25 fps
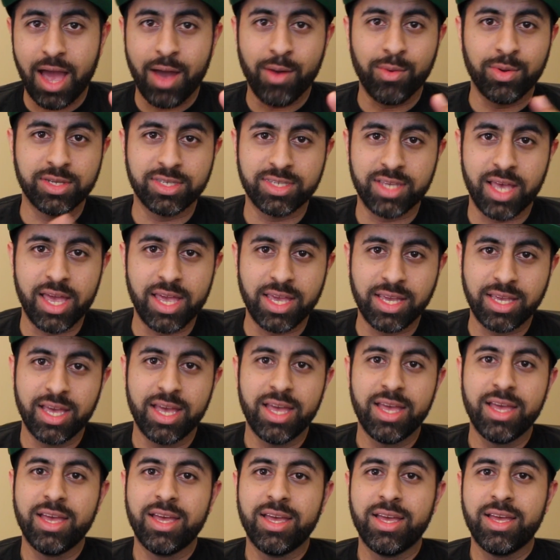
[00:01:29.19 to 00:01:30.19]
I was like,
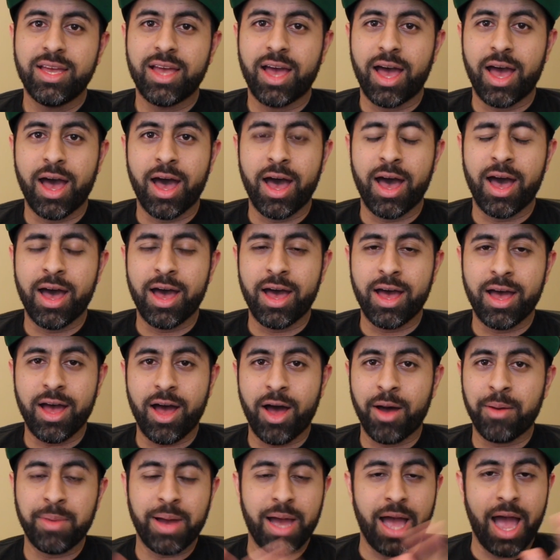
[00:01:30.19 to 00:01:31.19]
uh,
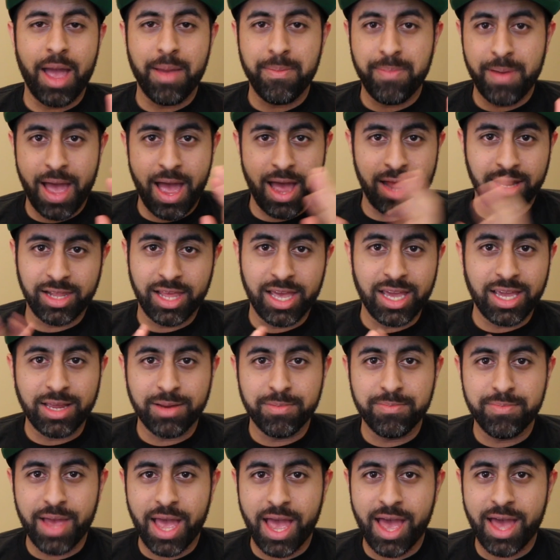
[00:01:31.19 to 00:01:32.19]
on my iPad laying
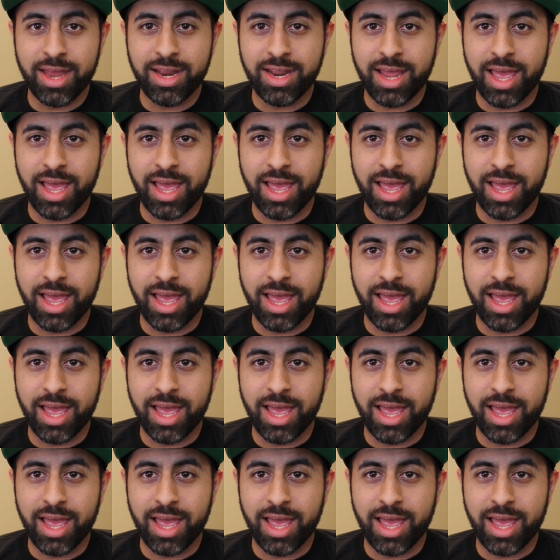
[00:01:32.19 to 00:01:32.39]
in bed,